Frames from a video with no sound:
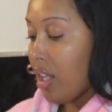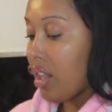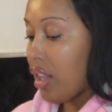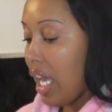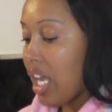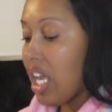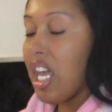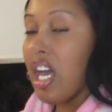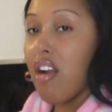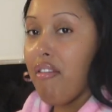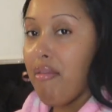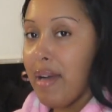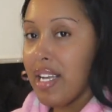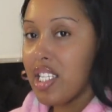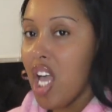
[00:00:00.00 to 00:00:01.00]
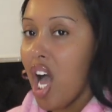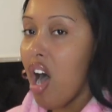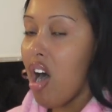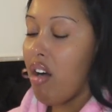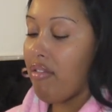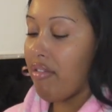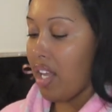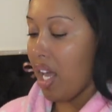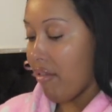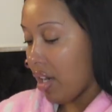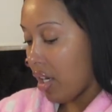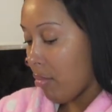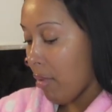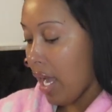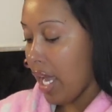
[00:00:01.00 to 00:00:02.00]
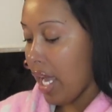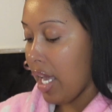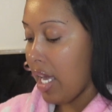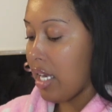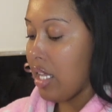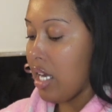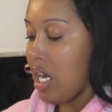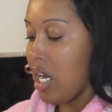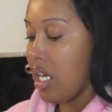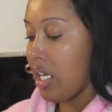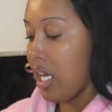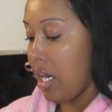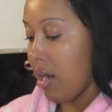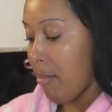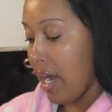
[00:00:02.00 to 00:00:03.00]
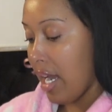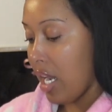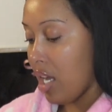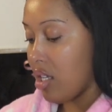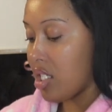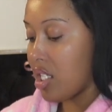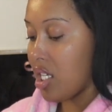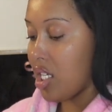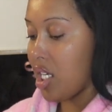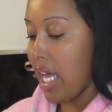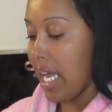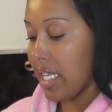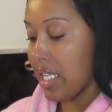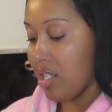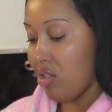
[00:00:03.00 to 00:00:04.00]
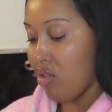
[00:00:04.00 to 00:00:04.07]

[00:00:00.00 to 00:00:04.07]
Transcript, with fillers: taking care of myself getting my hair done getting my nails done like